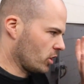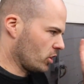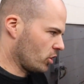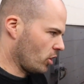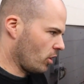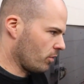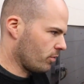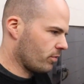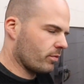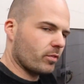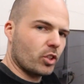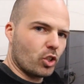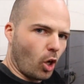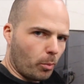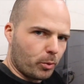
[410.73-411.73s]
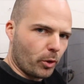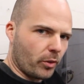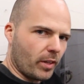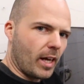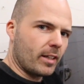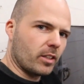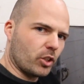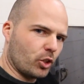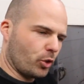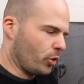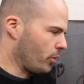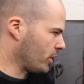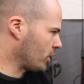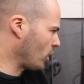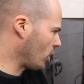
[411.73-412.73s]
to sort of stop doing that to show
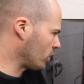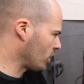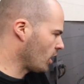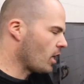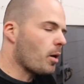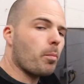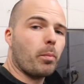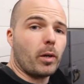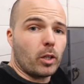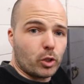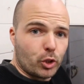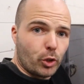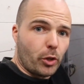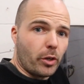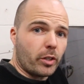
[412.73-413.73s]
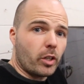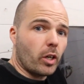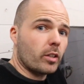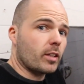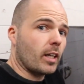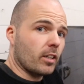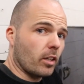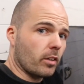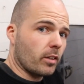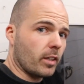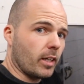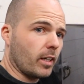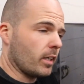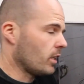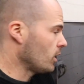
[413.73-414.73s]
you a cut, but I'll show you a cut another
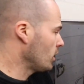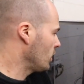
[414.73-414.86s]
day.